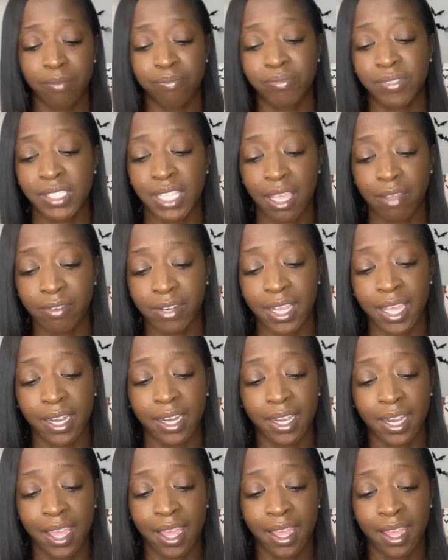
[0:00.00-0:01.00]

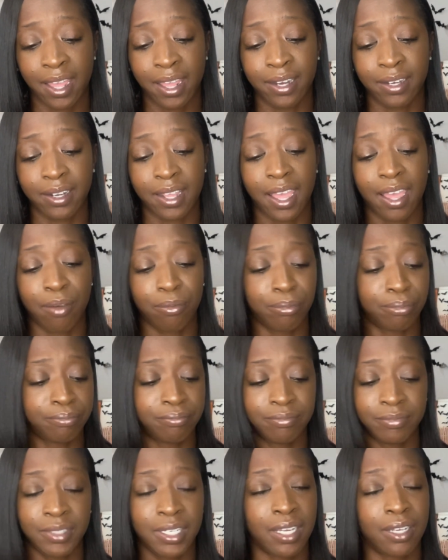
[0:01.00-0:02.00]

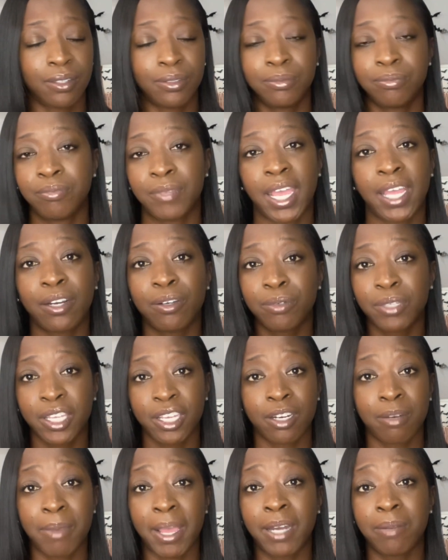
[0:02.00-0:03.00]
$7.99, I don't
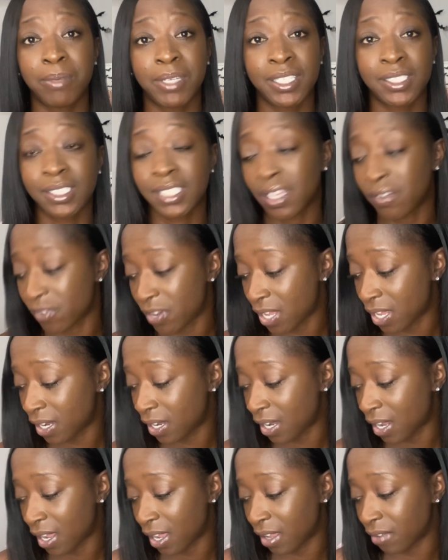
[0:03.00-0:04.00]
care about it being
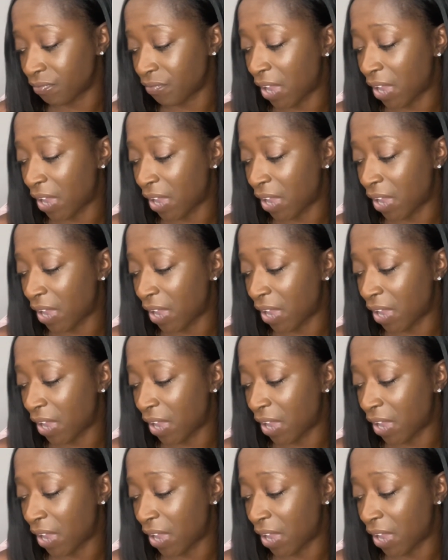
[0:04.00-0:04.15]
$7.99.